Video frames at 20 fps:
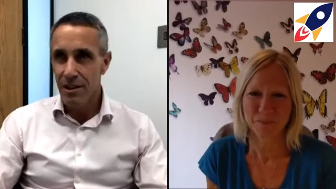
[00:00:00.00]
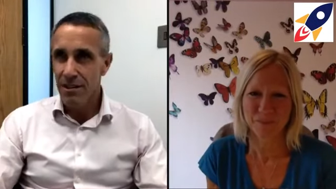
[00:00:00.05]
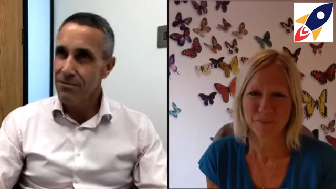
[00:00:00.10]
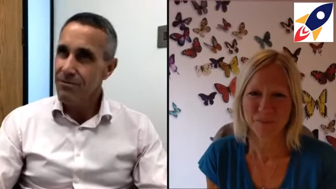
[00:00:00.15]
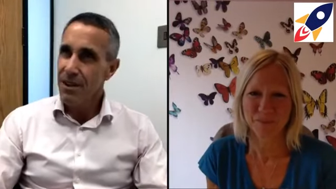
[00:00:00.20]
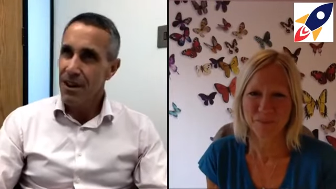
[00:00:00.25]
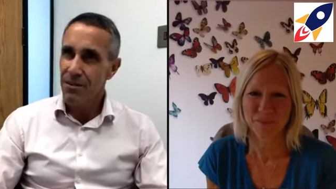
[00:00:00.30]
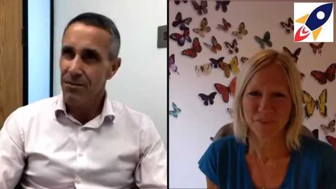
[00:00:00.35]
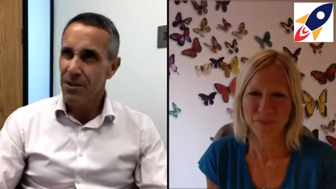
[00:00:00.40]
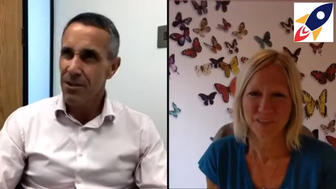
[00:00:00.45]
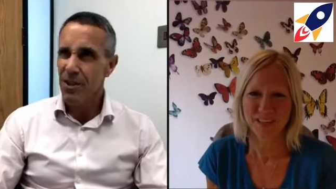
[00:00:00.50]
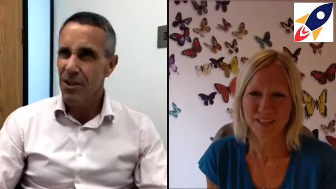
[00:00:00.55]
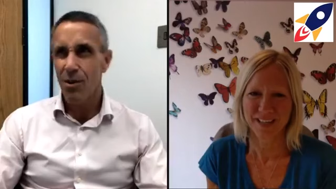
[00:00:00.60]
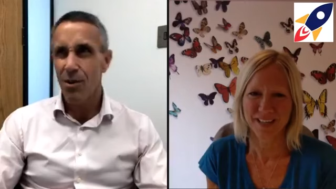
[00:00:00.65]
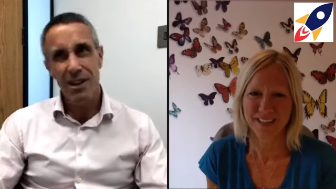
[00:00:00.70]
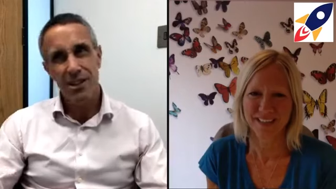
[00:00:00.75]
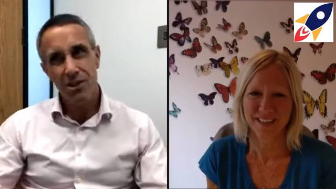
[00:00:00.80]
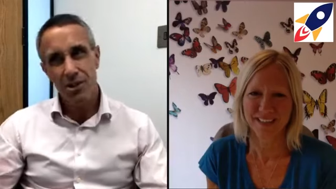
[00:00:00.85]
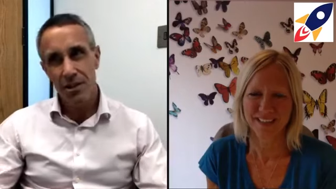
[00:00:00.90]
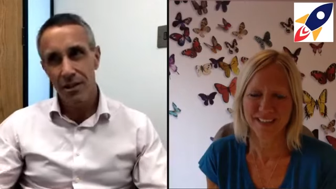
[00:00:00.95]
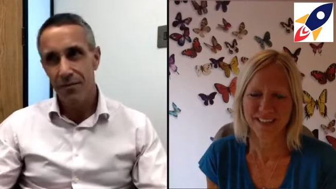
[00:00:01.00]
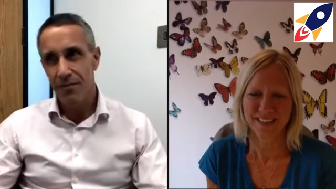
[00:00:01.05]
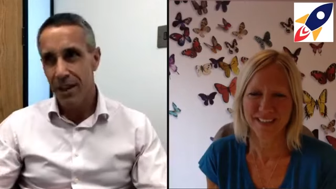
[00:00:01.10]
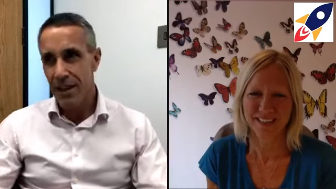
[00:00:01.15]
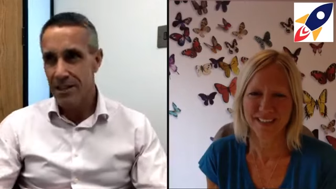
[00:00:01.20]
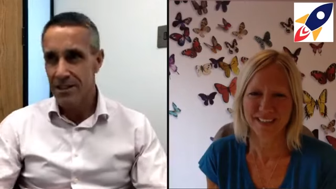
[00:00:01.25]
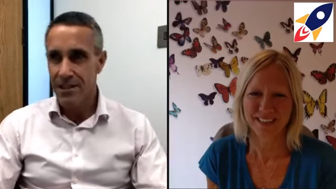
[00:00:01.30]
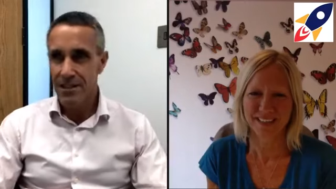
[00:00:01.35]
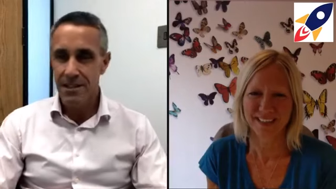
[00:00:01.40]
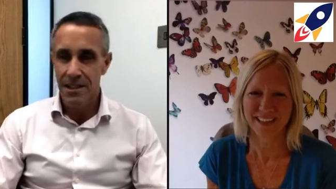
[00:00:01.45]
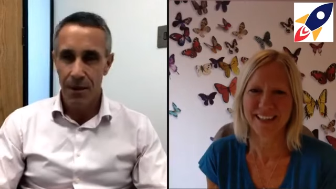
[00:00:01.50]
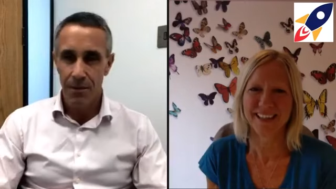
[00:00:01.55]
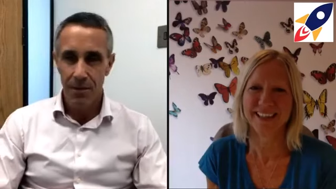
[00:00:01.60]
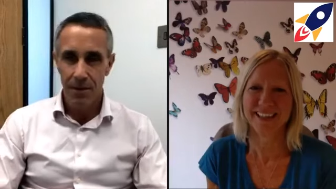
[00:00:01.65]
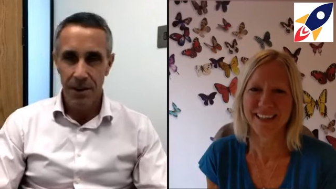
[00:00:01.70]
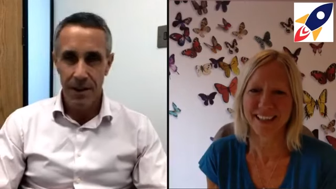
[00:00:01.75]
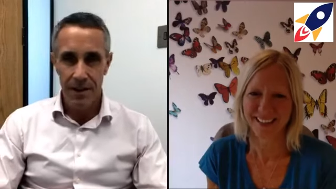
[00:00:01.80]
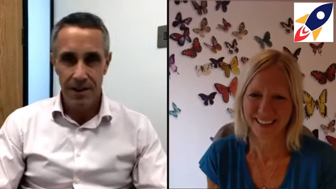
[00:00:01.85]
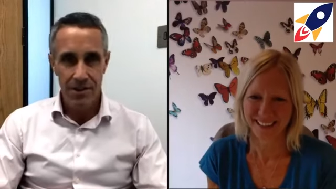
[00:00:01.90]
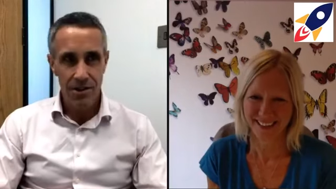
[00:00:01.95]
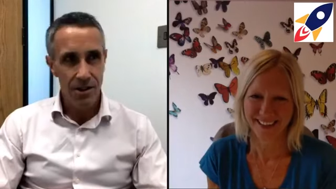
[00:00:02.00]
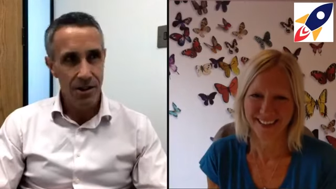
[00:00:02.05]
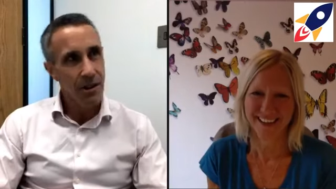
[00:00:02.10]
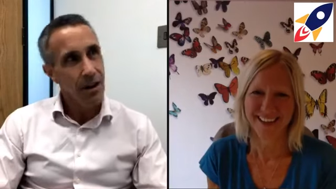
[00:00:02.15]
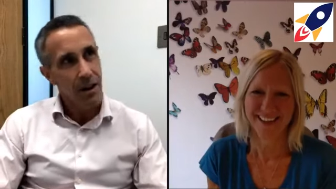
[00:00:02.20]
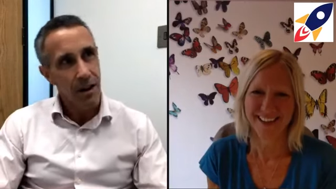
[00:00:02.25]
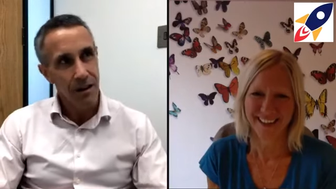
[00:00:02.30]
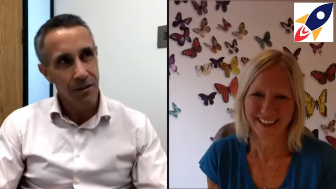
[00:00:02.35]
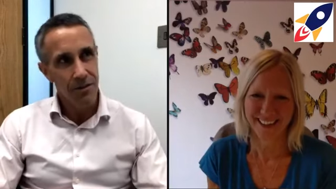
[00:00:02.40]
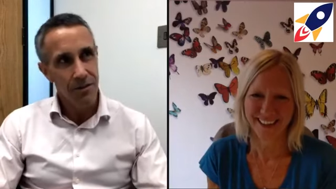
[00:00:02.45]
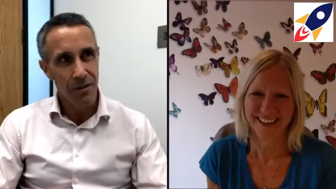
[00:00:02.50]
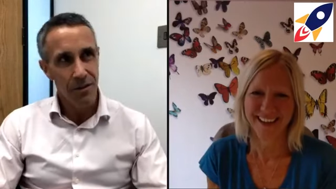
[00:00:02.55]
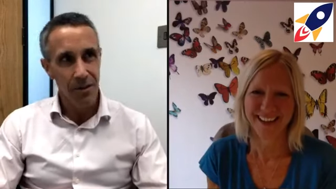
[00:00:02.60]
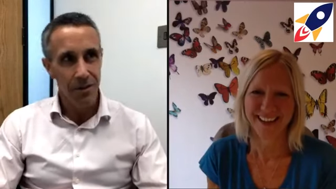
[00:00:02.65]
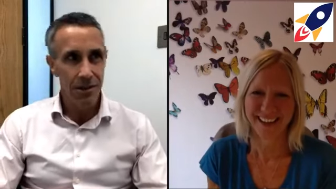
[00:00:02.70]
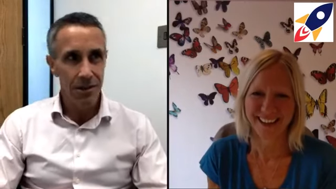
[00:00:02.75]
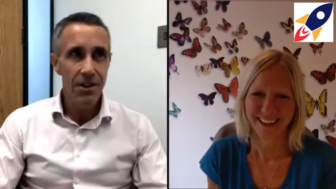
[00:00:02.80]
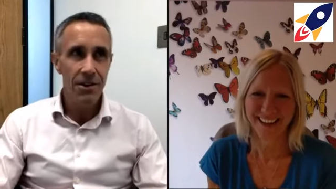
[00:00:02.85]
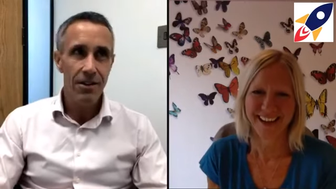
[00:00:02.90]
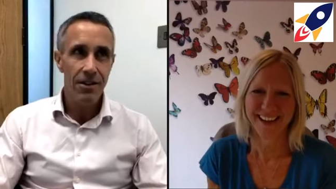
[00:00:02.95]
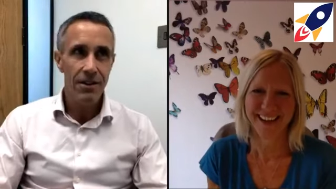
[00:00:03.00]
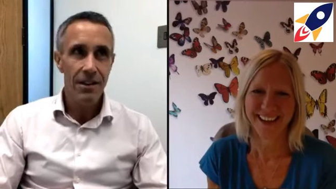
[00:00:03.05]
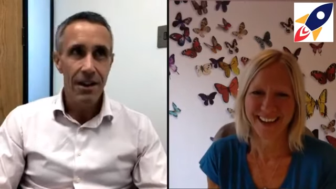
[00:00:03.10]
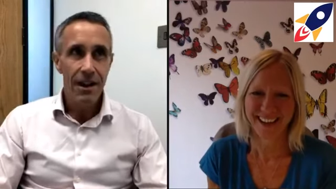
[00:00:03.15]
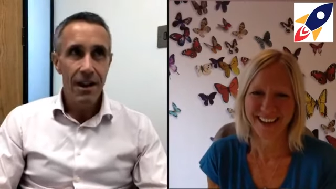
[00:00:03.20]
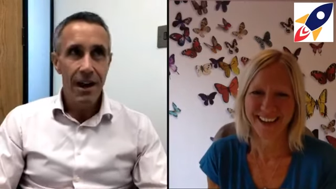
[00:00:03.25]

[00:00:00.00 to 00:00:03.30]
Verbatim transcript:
Speaker 1: You know, I'm not quite sure if they did double their turnover or you're not.